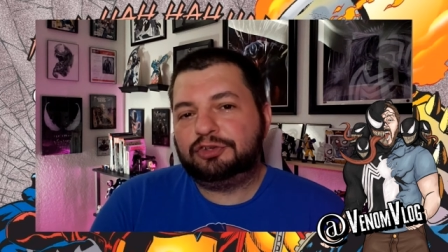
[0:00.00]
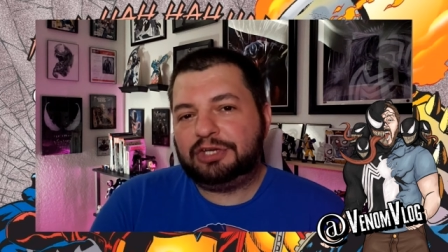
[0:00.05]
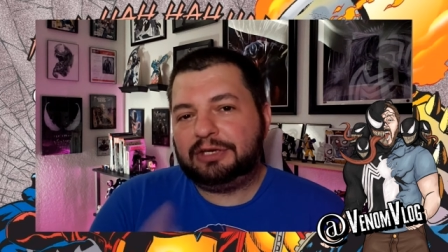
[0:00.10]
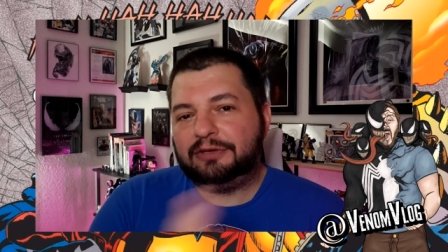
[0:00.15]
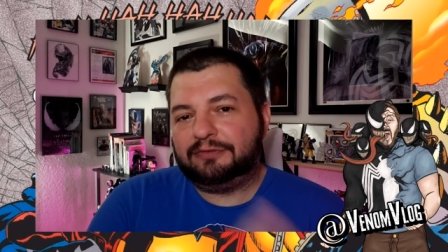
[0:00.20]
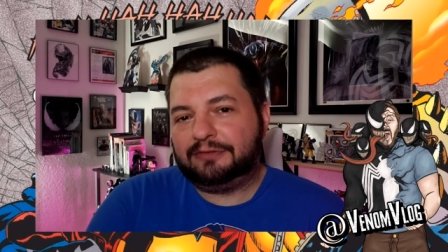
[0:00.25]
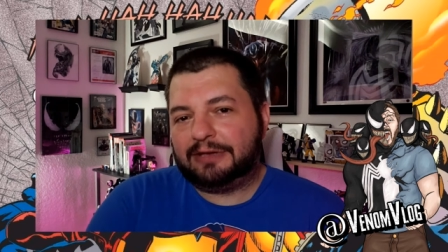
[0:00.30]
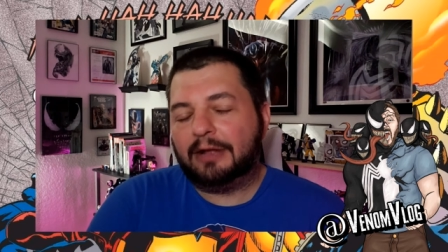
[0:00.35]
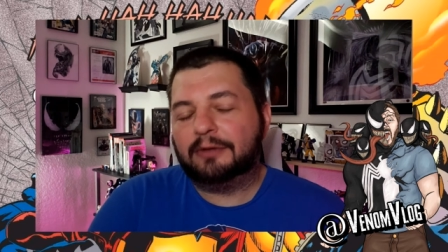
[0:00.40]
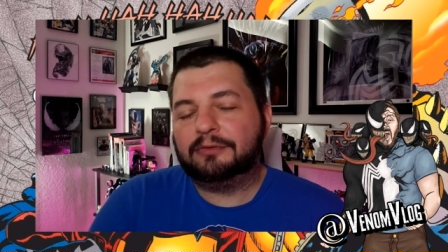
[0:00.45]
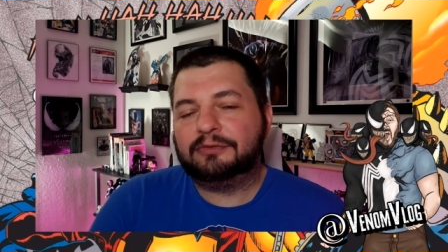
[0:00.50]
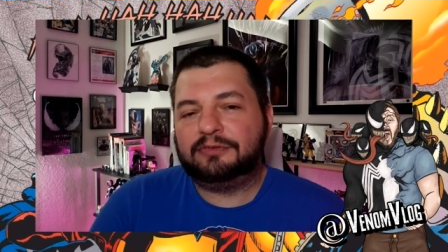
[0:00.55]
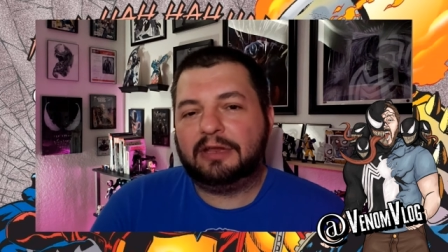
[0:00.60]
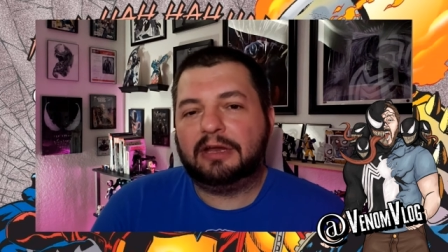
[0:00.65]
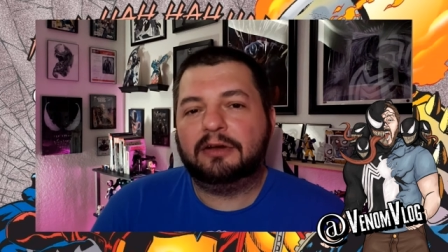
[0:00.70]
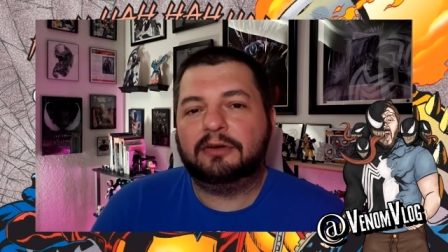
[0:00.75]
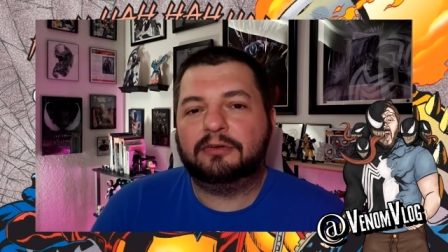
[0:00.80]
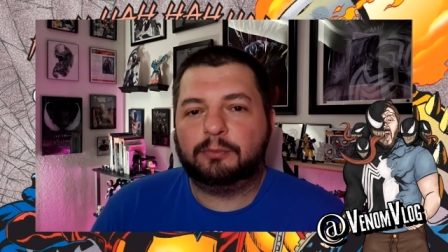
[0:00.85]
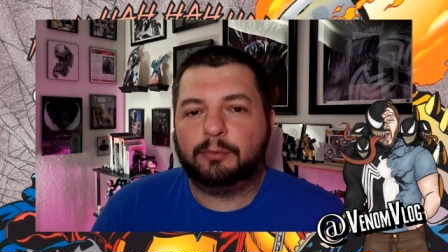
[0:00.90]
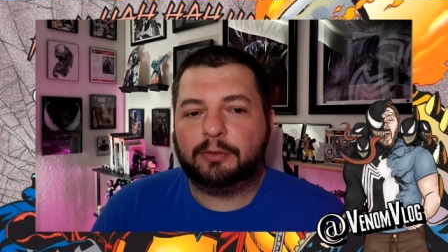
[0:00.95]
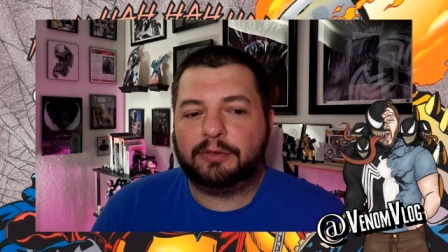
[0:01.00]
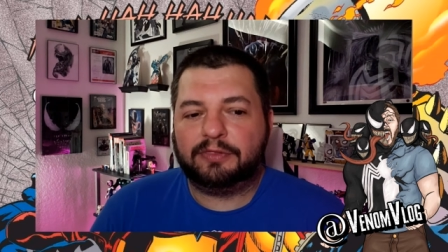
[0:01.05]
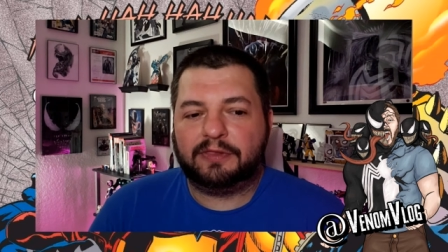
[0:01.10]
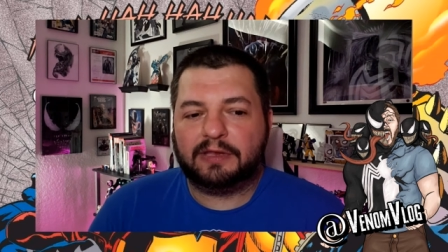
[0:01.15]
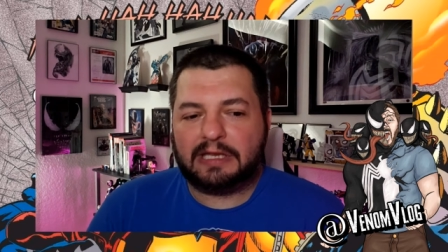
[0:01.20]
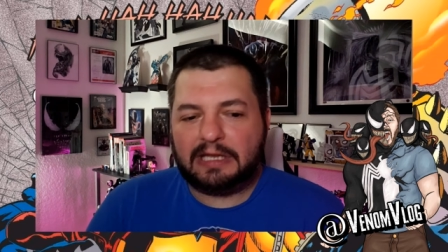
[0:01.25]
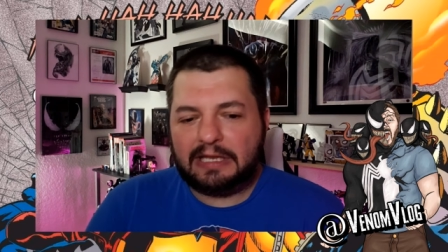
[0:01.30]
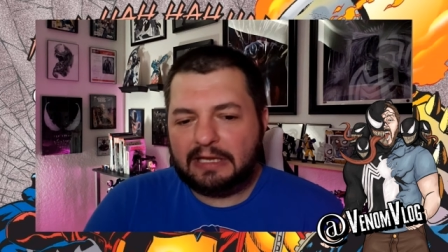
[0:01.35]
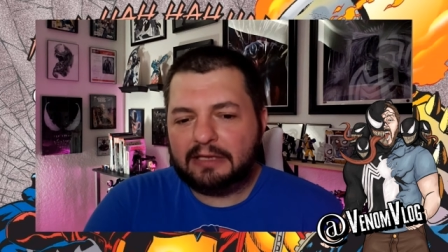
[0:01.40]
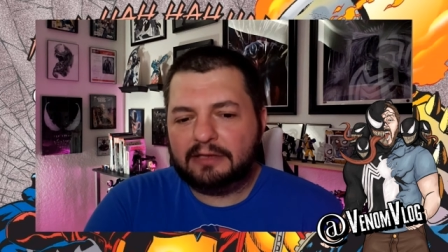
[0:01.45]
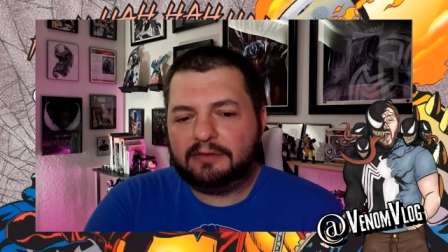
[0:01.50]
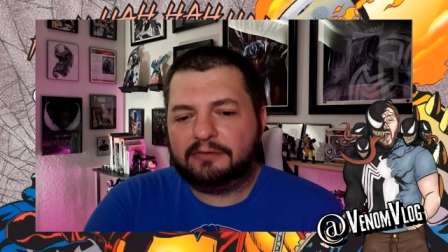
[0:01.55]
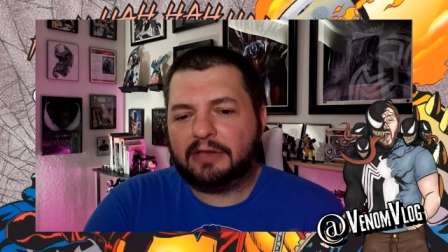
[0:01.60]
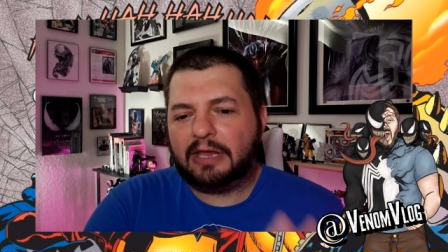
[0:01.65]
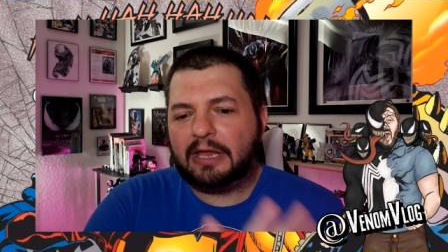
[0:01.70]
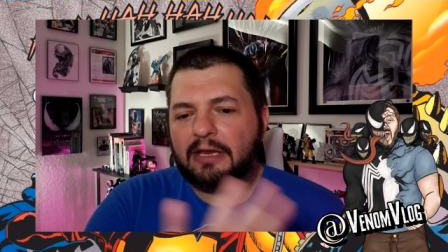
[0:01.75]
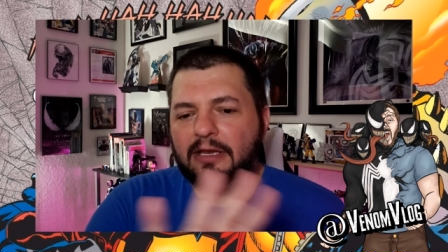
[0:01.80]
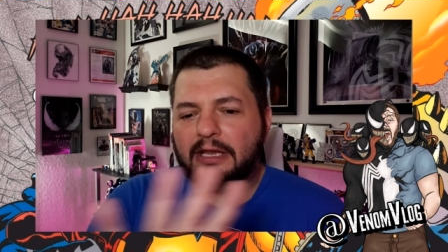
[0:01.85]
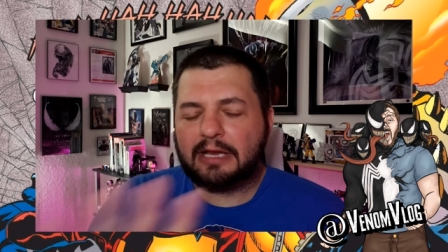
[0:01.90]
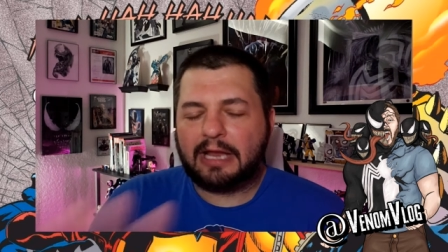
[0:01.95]
He's downstairs with the kids
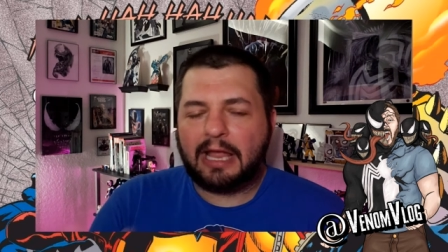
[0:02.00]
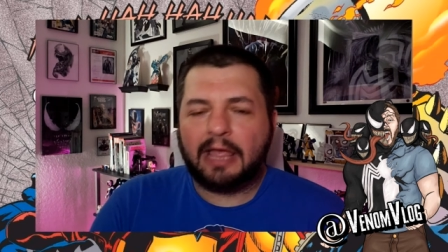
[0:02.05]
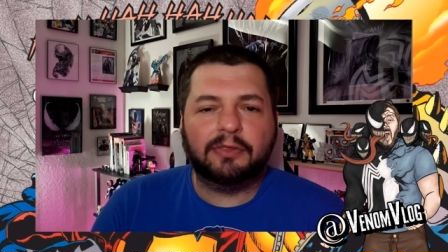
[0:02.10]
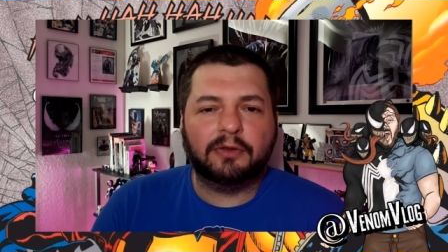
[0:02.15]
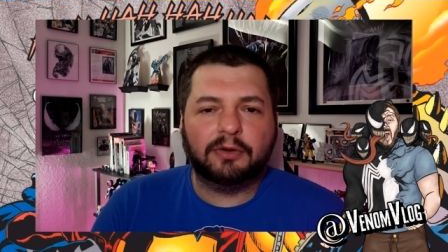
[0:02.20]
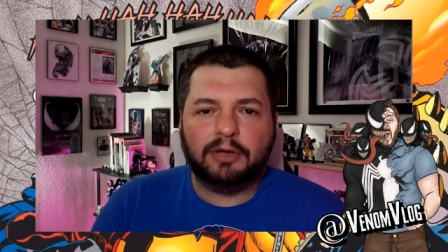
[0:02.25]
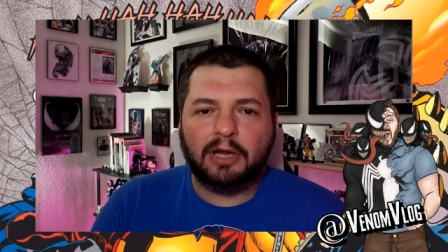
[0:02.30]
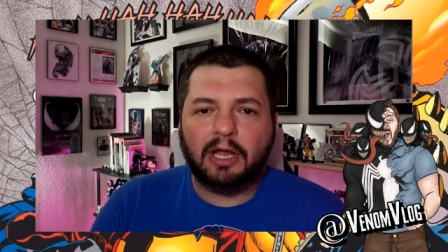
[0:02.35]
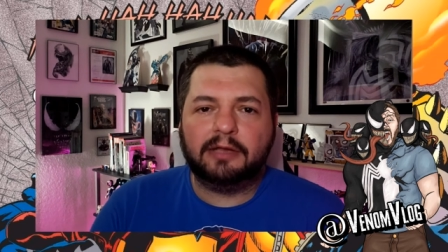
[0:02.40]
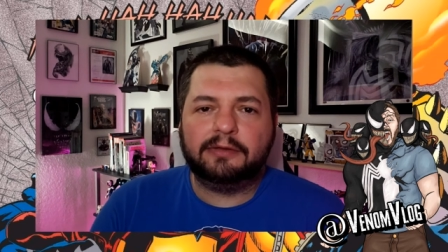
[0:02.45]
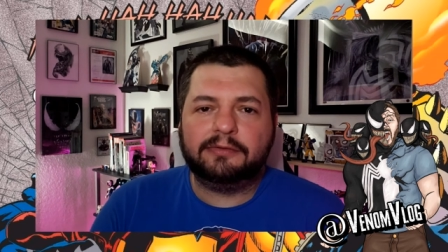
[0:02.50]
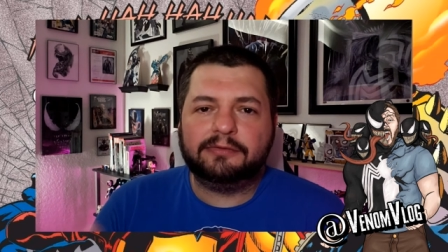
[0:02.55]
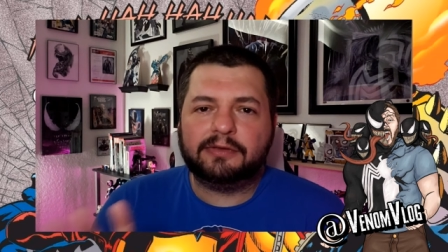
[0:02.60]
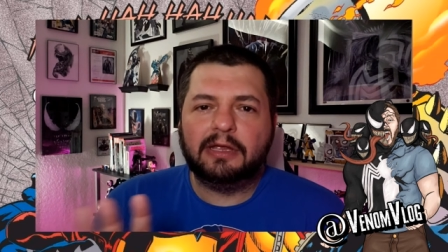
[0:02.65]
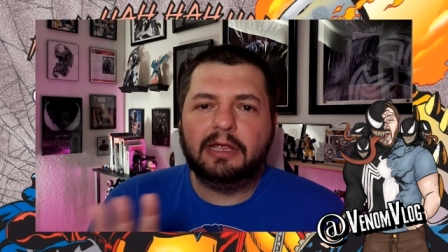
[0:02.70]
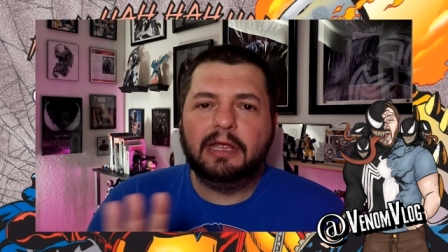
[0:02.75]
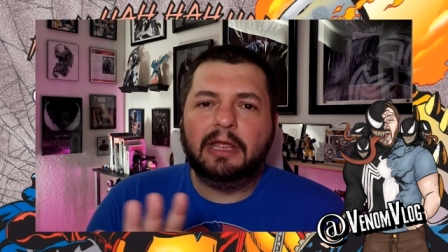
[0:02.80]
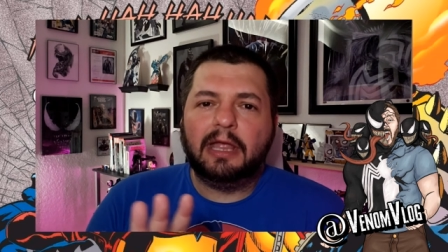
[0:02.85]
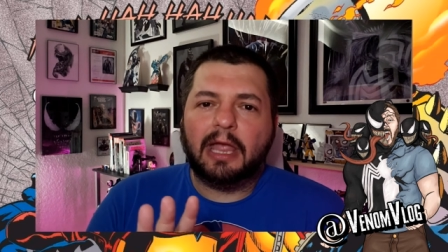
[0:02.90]
and like other nuns,